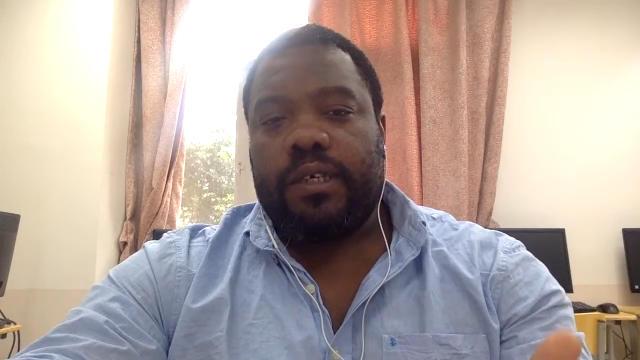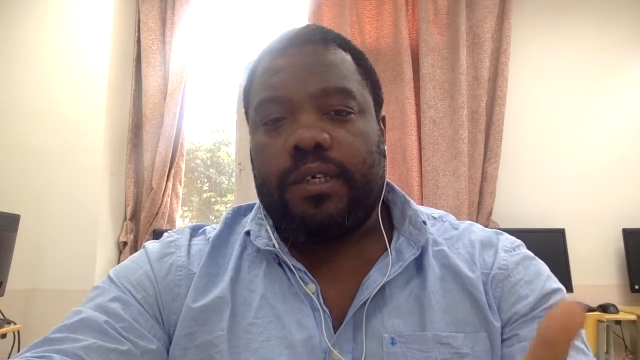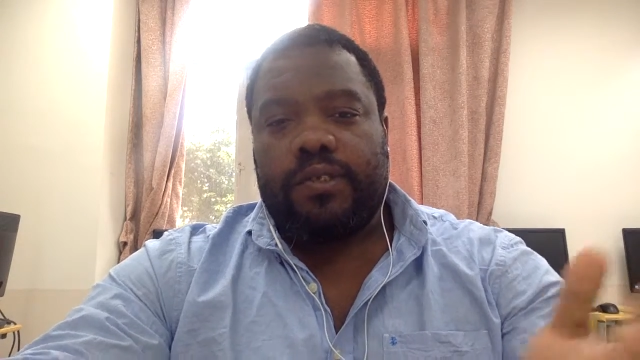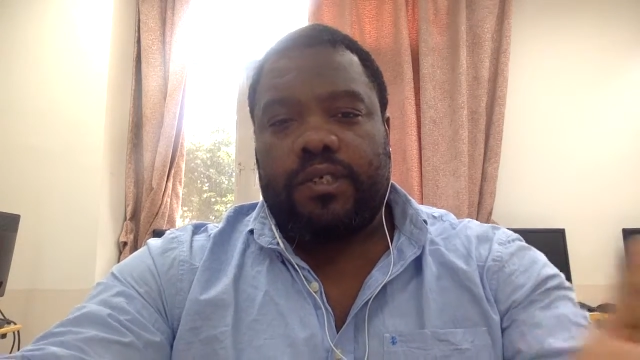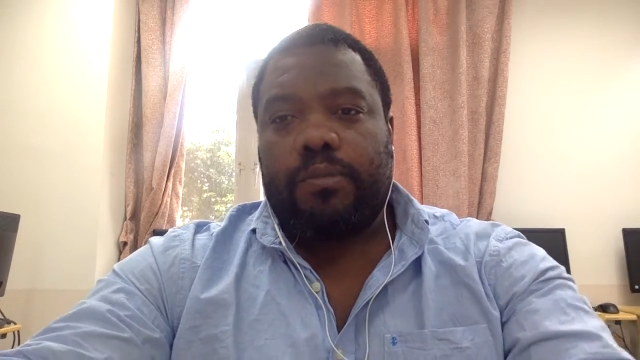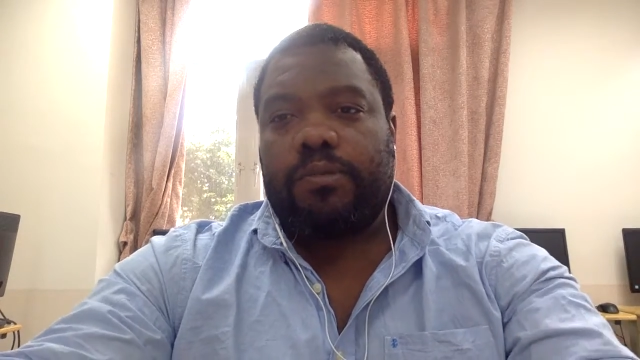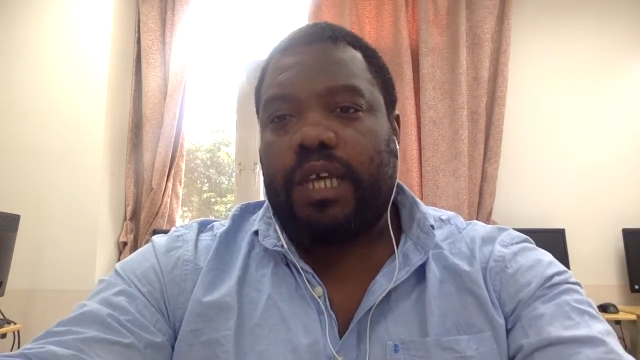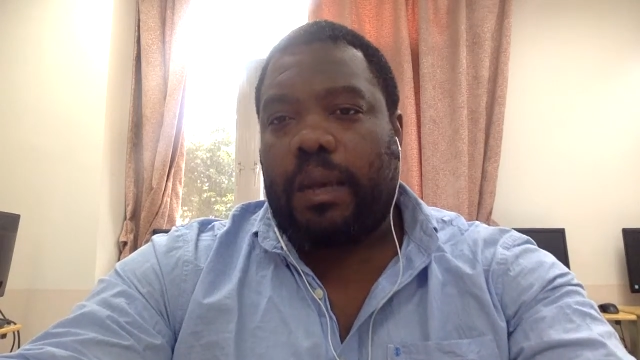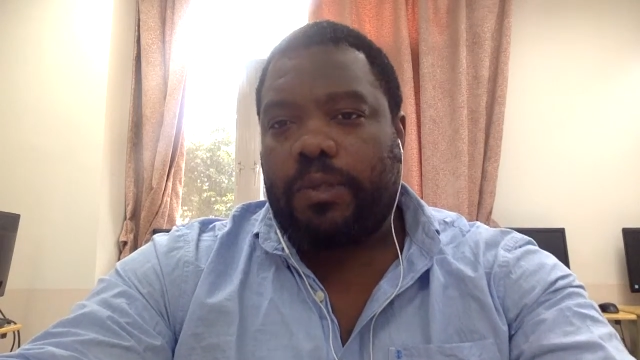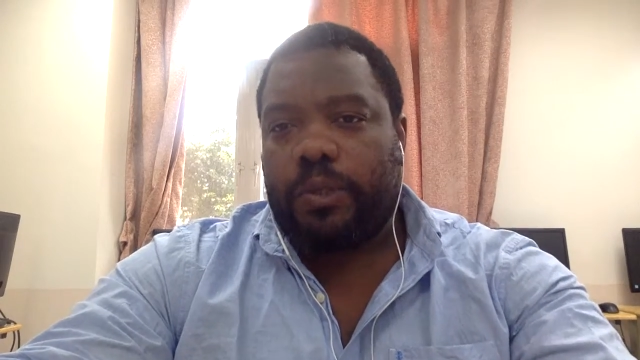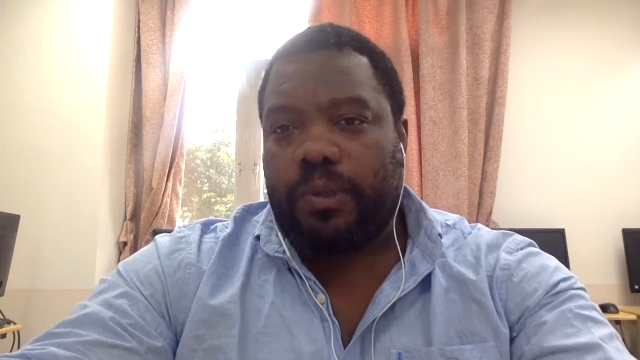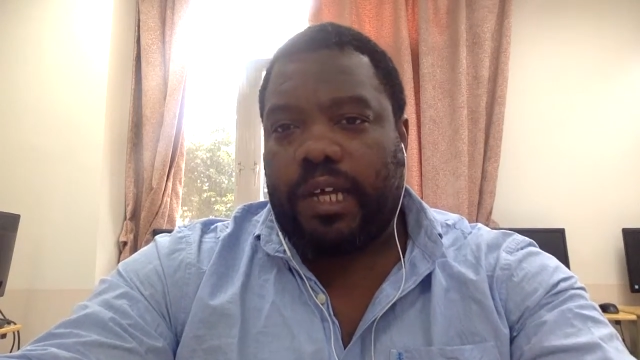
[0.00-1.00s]

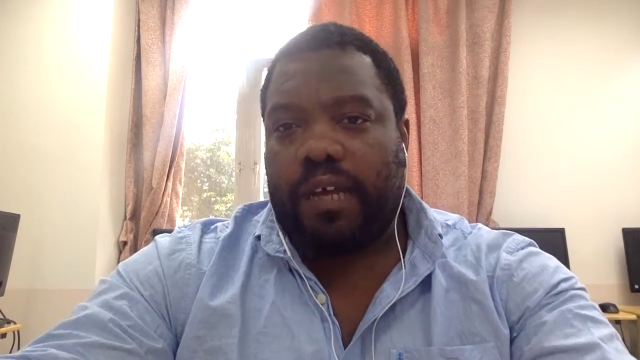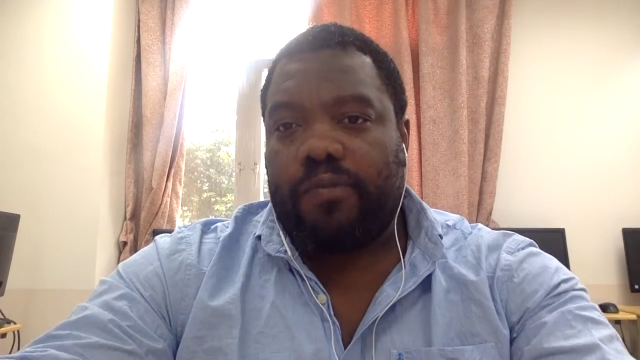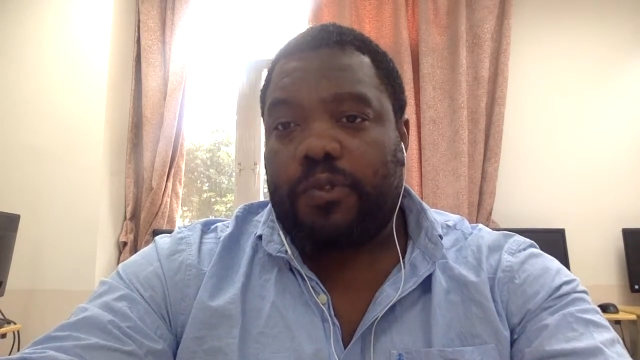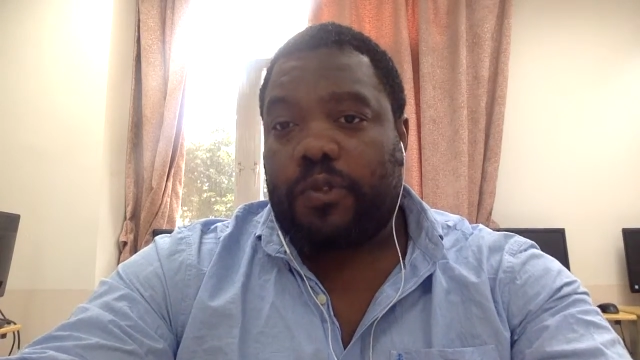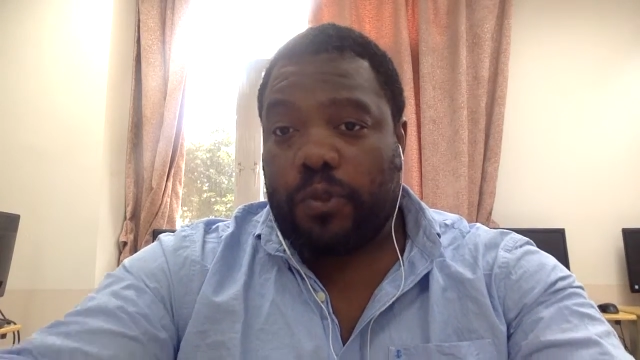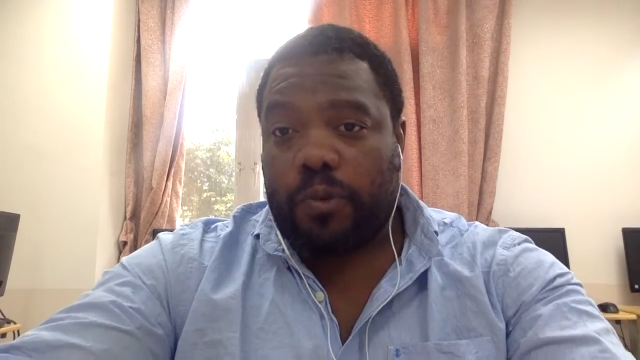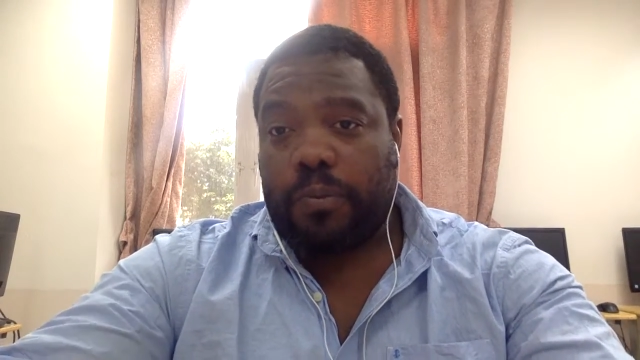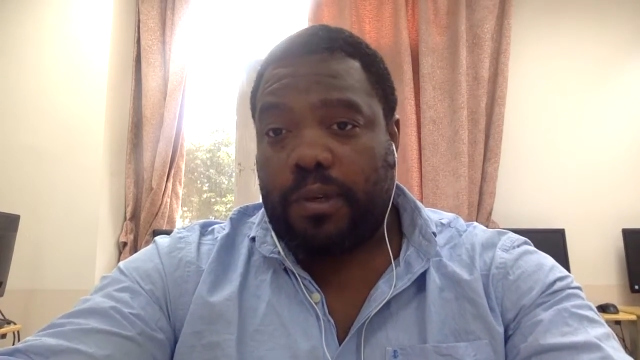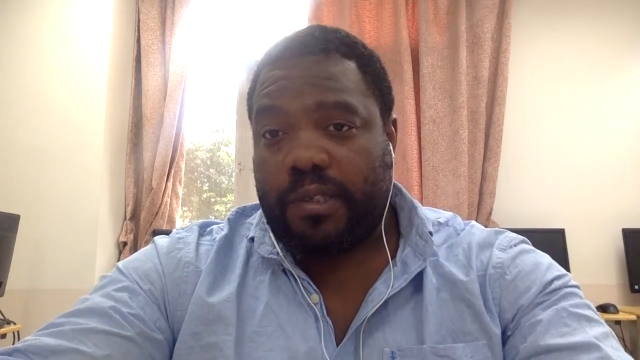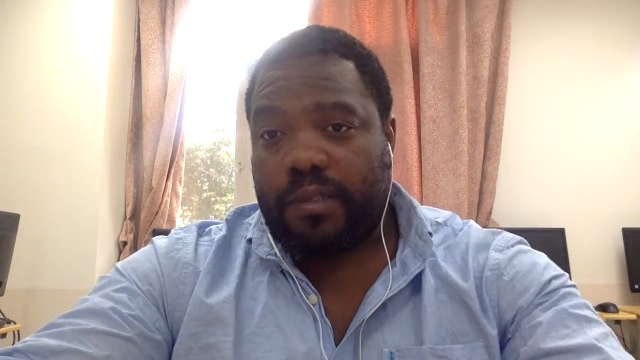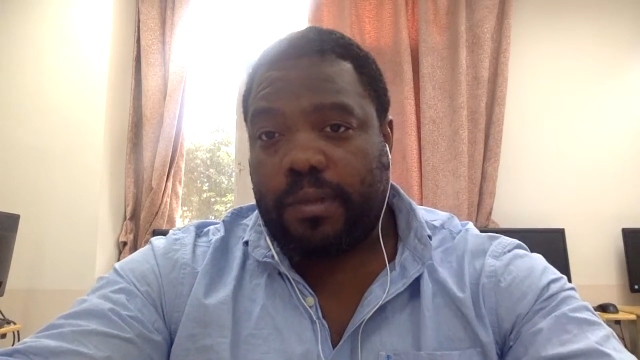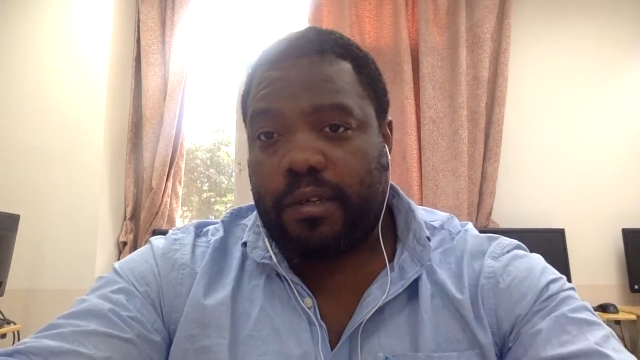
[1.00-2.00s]
Sometimes you would have a
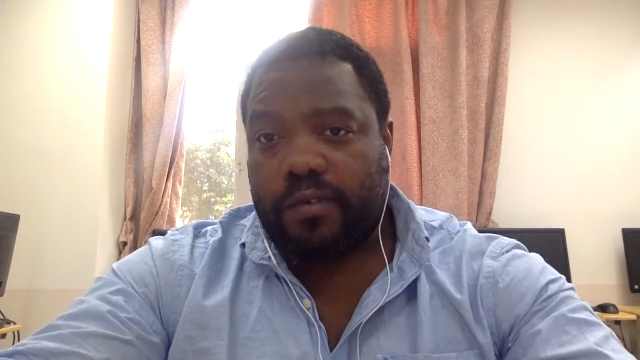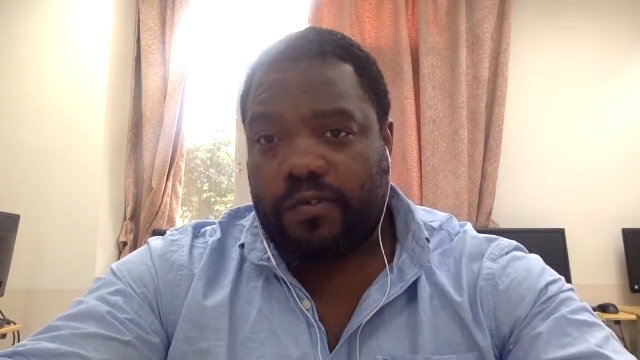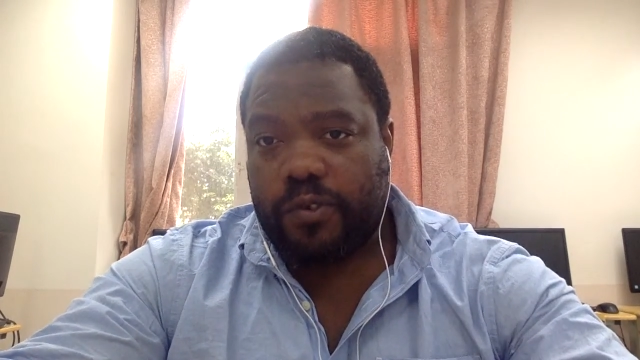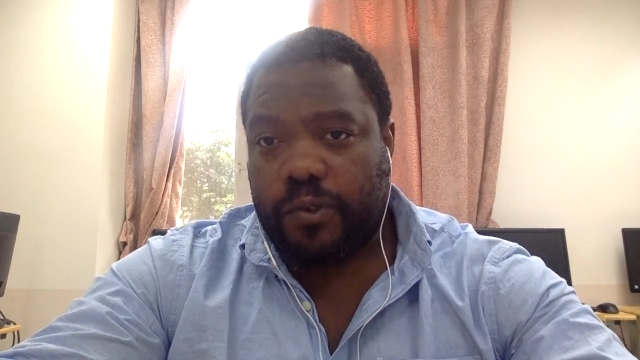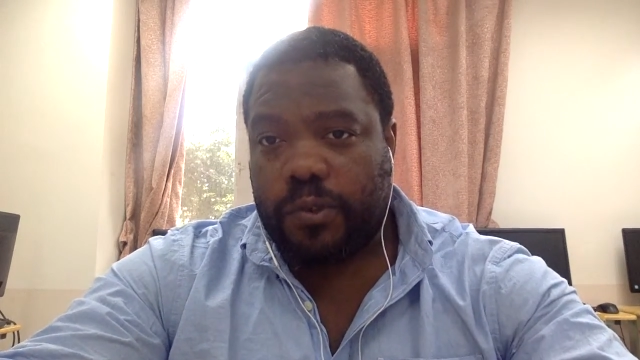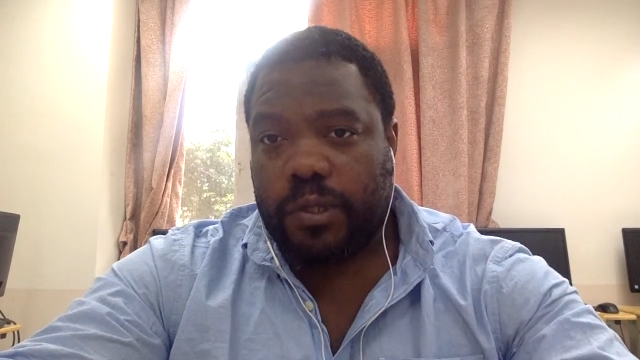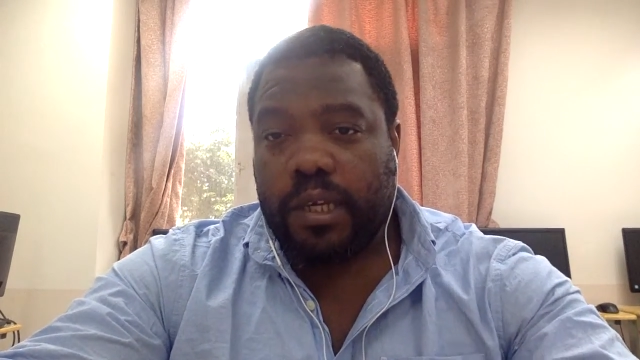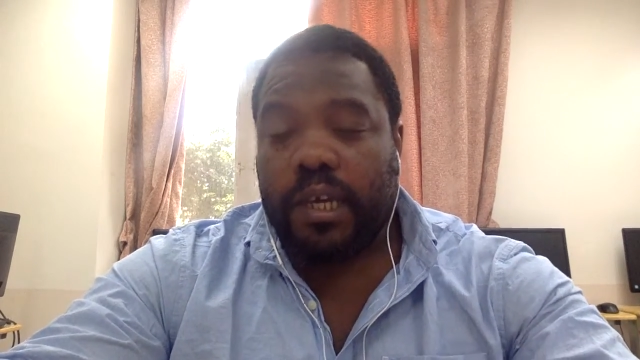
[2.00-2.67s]
surplus amount of food.